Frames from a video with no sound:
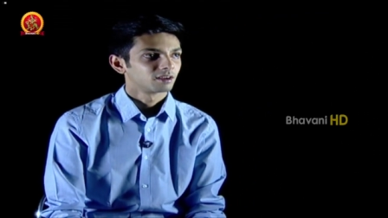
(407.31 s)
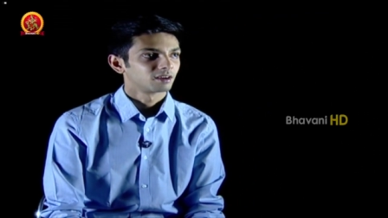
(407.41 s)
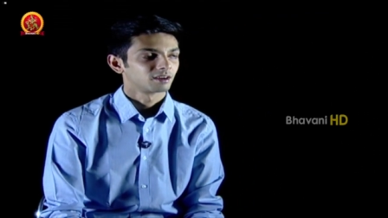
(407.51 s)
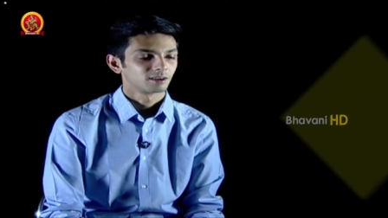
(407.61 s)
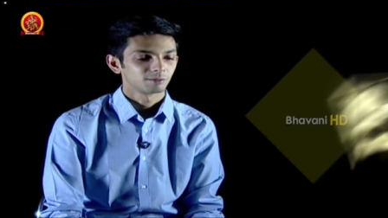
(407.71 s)

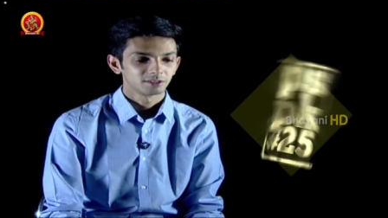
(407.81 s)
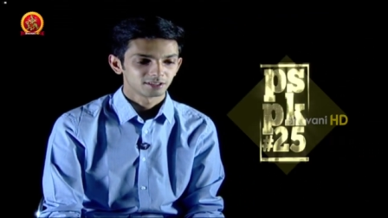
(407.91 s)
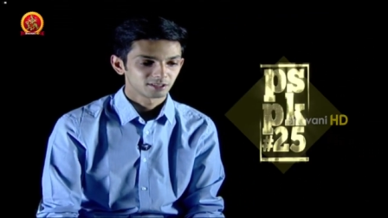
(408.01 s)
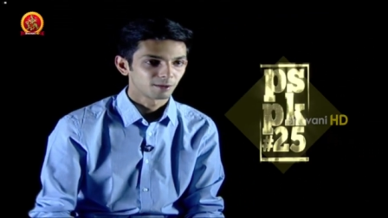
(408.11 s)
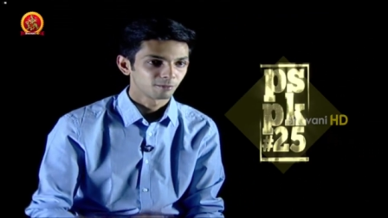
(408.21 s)
But
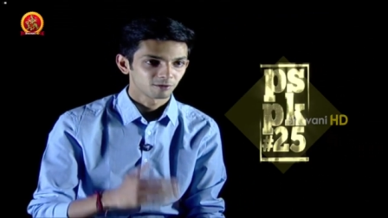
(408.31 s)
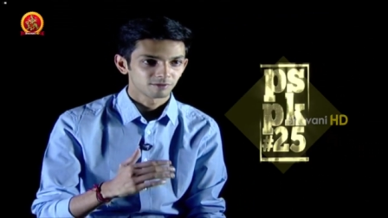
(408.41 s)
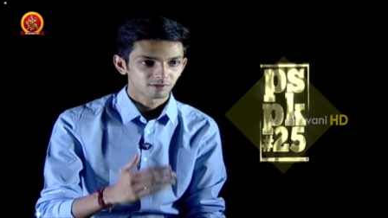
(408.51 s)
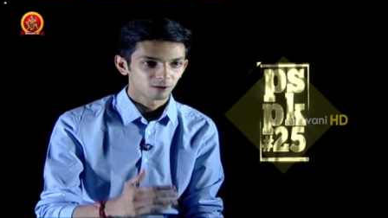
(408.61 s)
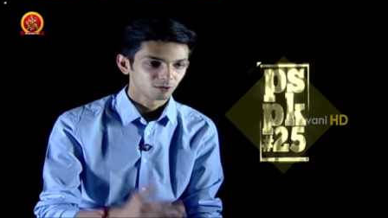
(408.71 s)
then the number
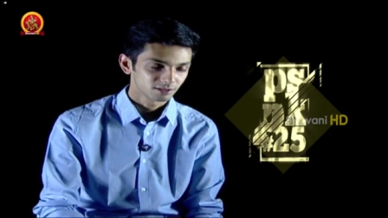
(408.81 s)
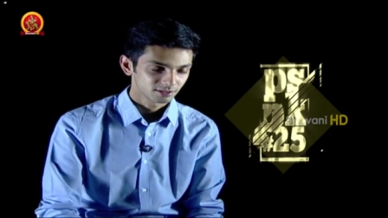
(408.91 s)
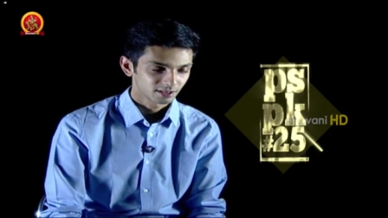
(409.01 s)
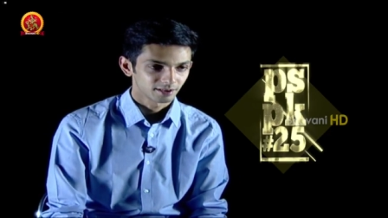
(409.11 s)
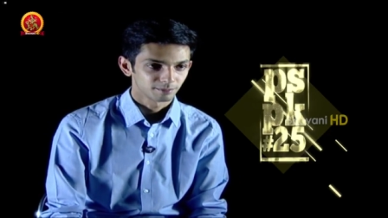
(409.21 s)
of covers
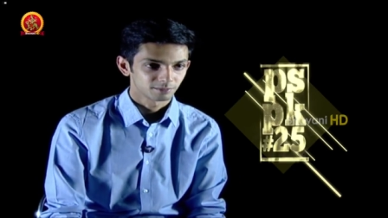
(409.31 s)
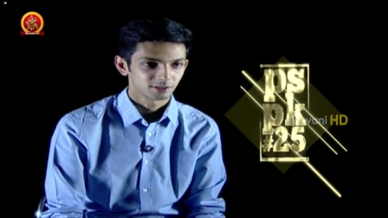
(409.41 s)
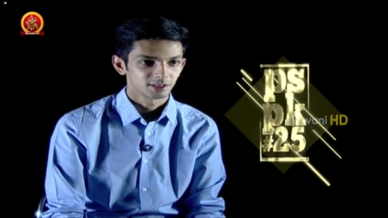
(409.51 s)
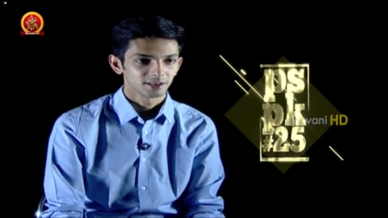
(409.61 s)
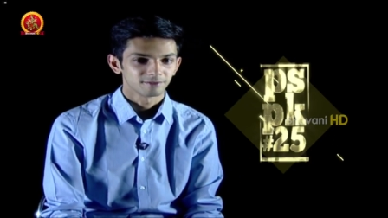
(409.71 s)
that I'm
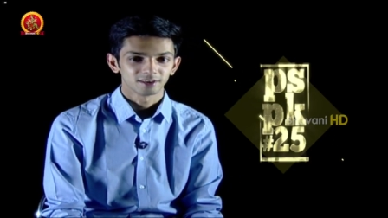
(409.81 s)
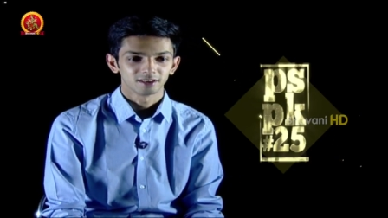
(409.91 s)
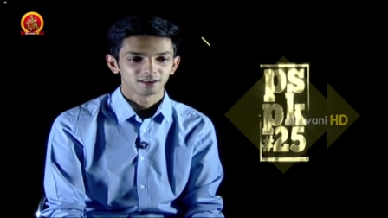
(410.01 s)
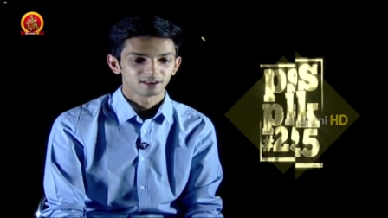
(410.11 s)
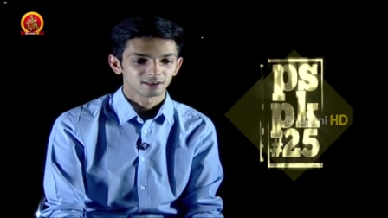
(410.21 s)
seeing every
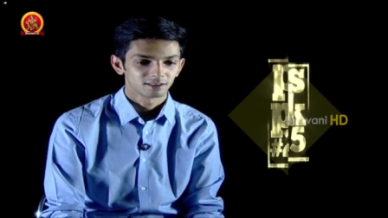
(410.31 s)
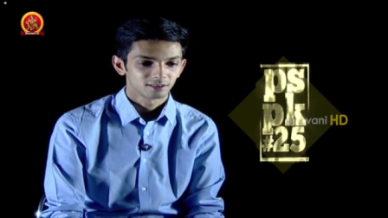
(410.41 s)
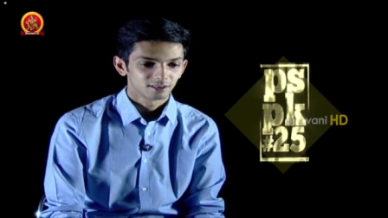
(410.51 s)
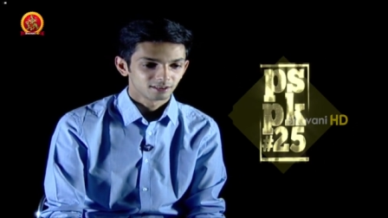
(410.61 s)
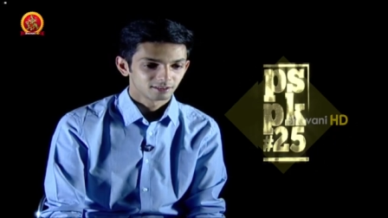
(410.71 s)
day
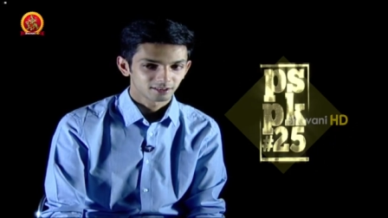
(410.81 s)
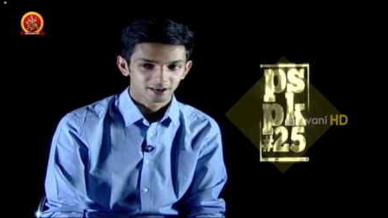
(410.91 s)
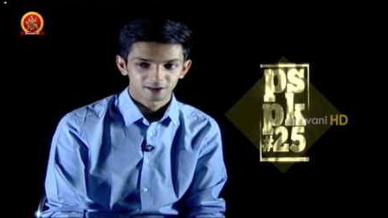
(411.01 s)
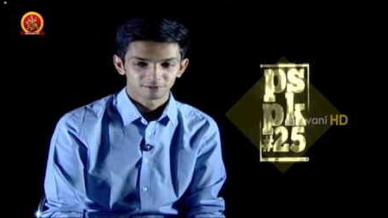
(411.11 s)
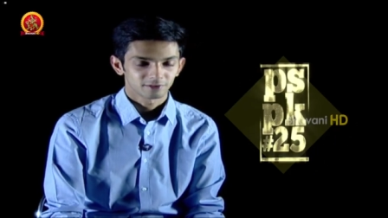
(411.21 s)
and the
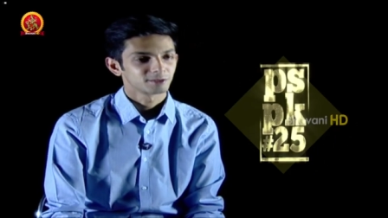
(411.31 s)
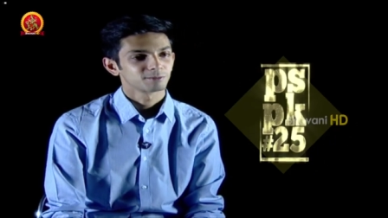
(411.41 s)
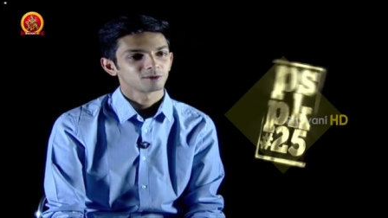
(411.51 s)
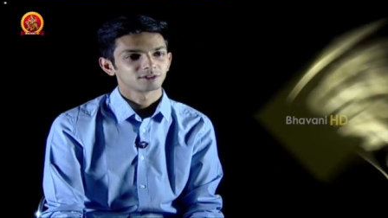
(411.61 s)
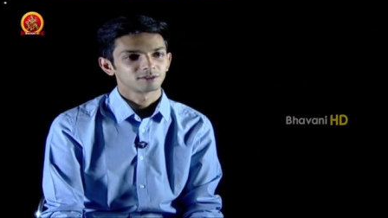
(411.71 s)
kind of
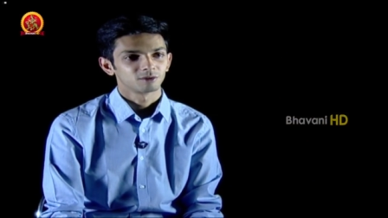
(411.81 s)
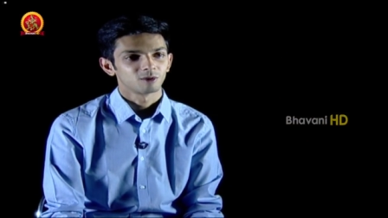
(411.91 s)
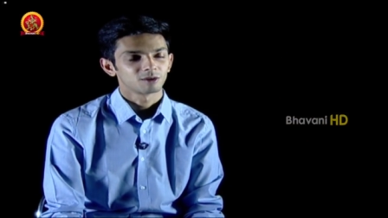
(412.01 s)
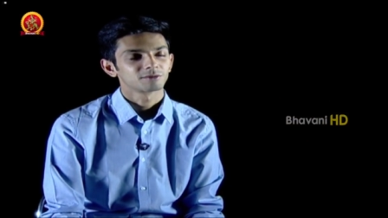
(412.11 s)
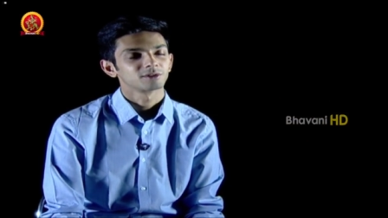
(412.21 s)
response that I
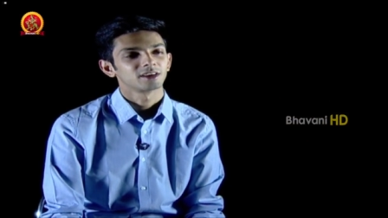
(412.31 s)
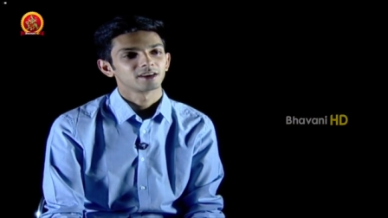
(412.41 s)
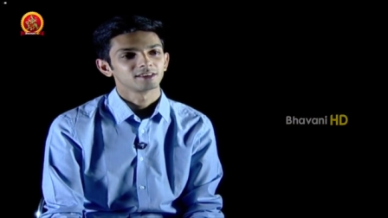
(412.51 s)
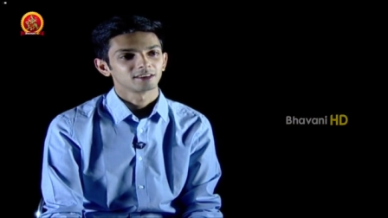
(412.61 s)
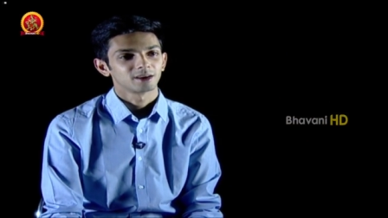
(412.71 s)
got for that,
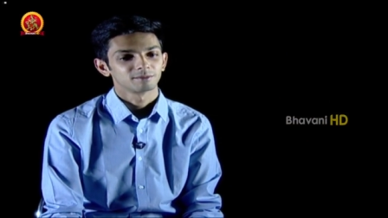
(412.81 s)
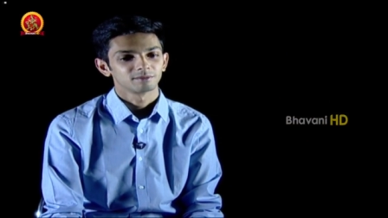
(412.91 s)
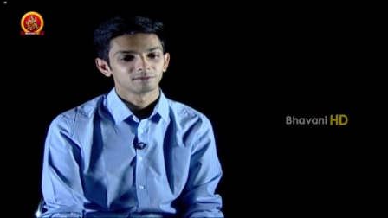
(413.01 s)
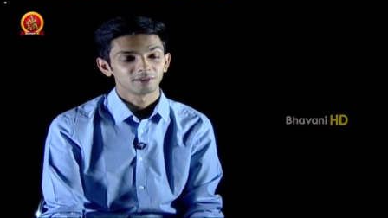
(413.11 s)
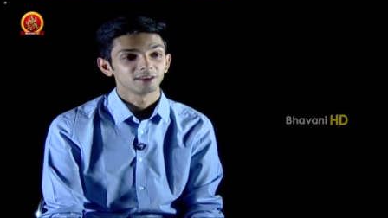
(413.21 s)
I think
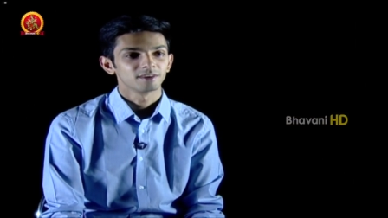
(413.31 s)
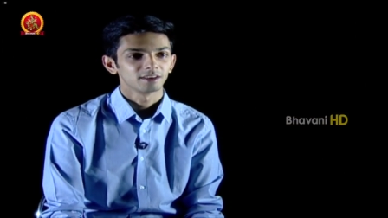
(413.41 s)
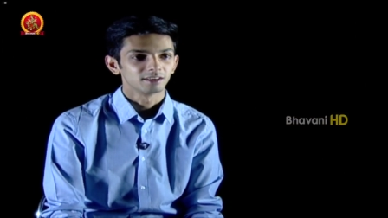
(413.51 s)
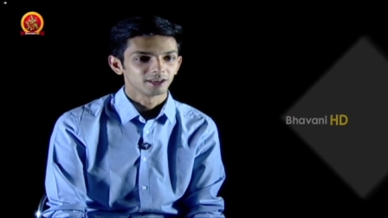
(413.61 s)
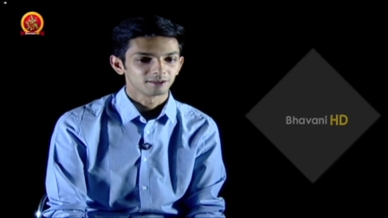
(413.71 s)
I'm very, very
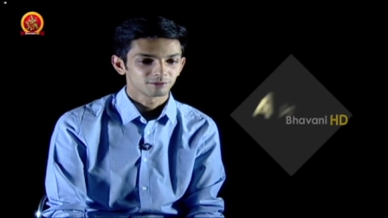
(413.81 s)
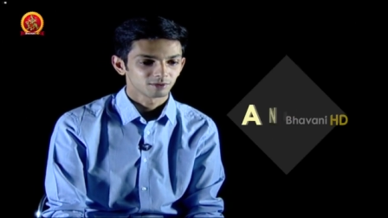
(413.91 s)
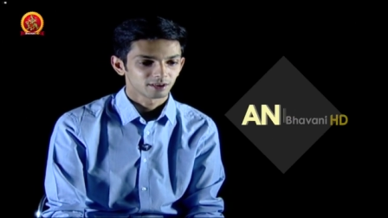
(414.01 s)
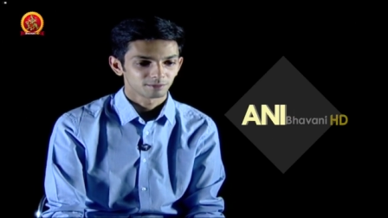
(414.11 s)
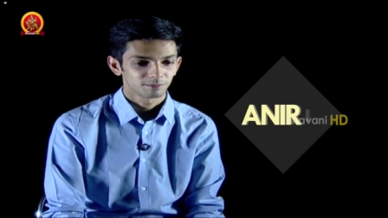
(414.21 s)

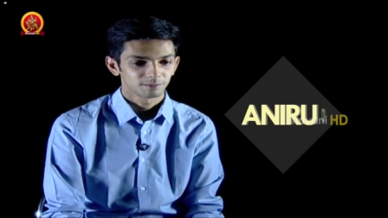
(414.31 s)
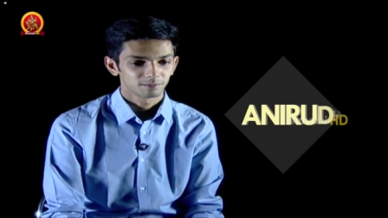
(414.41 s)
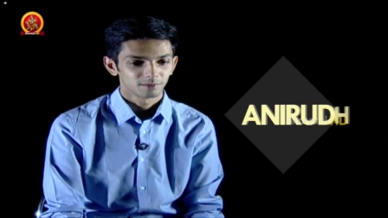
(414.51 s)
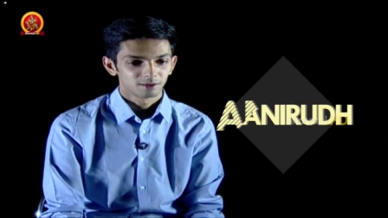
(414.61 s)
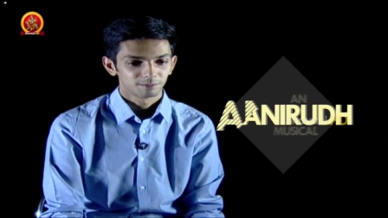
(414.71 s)
grateful.
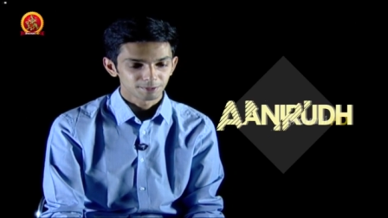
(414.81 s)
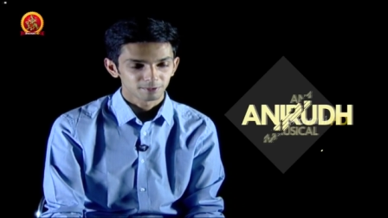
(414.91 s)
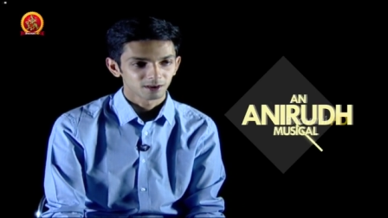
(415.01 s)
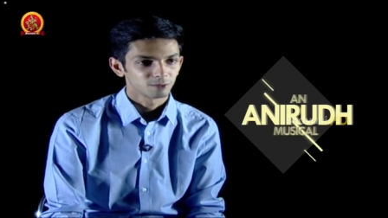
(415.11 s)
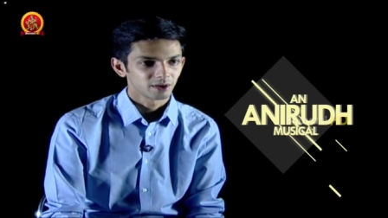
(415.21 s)
And
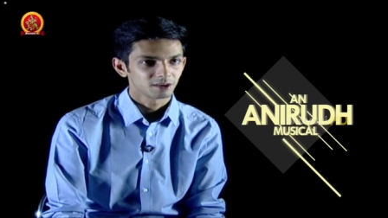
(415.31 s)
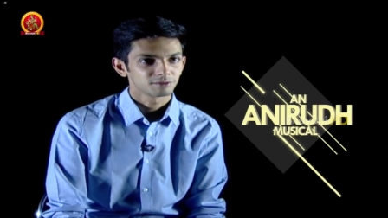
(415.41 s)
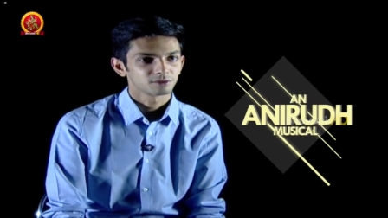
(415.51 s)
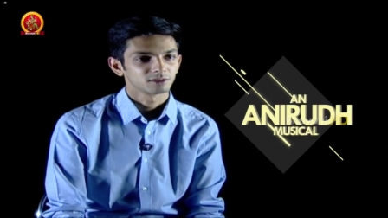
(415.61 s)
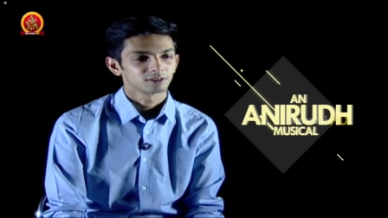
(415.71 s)
people are waiting
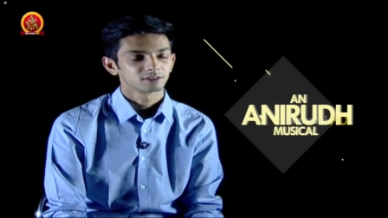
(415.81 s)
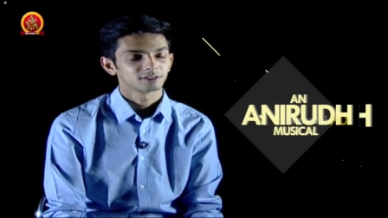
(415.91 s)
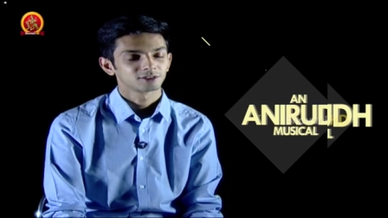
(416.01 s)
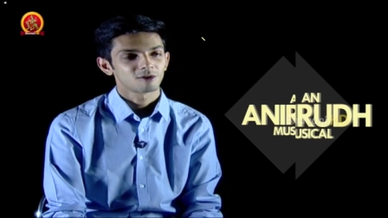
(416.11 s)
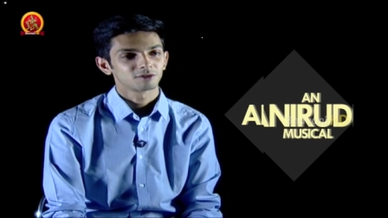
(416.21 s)
for the
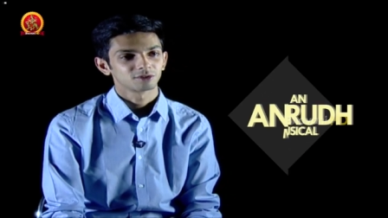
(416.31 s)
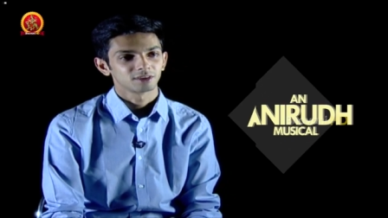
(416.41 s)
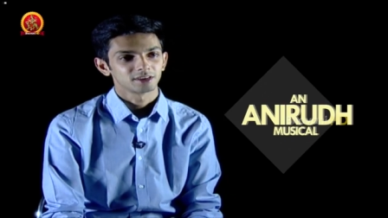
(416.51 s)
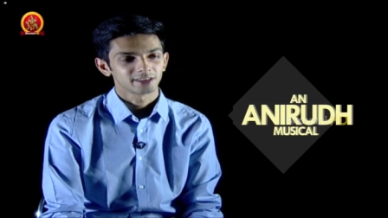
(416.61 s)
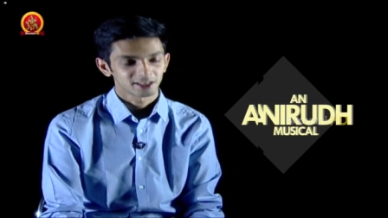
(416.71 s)
song to
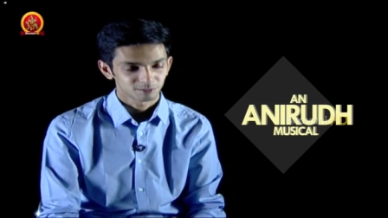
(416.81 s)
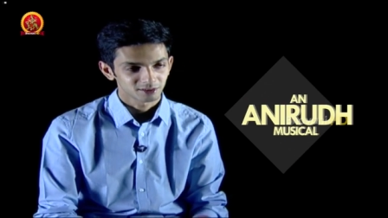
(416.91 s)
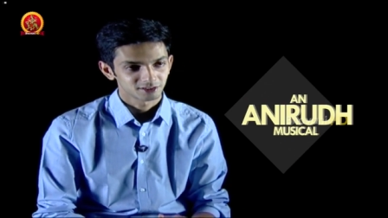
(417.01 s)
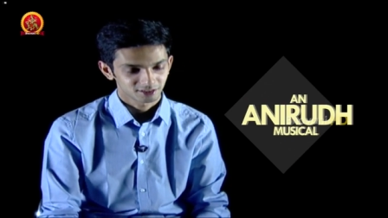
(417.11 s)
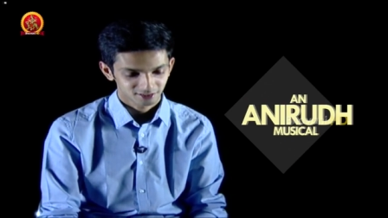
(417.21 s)
release as
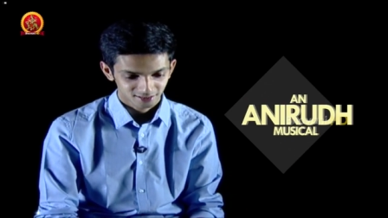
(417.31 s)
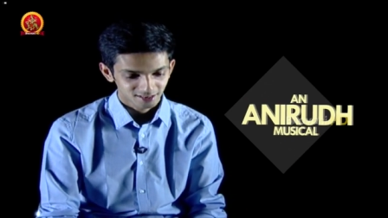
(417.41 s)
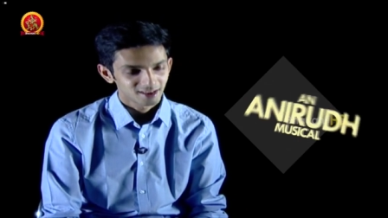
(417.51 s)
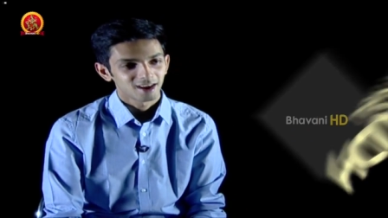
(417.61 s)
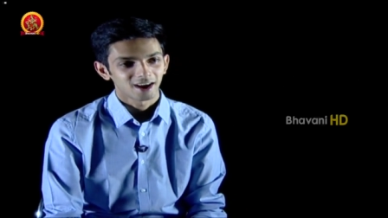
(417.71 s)
much as
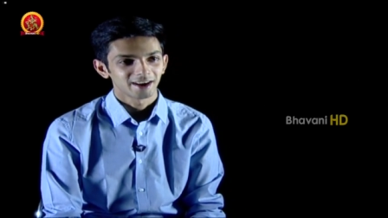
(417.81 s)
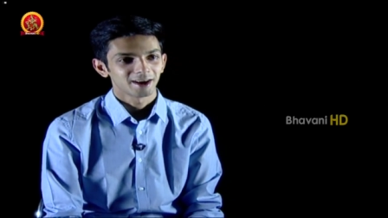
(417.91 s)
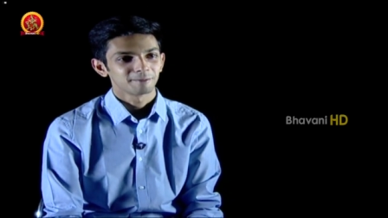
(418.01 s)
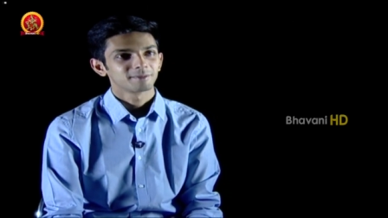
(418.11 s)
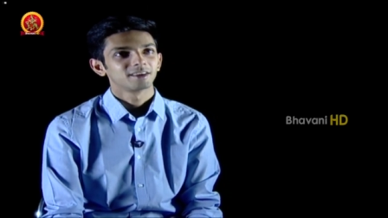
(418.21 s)
I
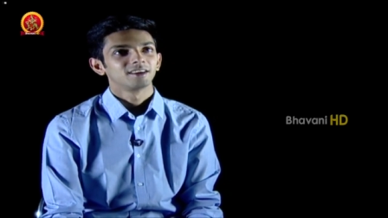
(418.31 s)
am.